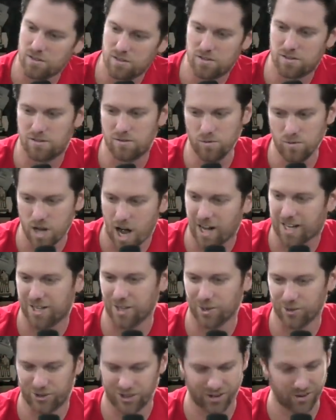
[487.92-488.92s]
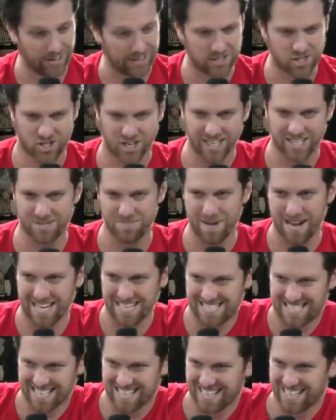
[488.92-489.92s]
not guilty, and they're like, Jinx
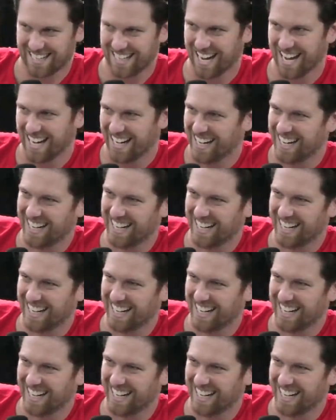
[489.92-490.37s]
Maze did it again.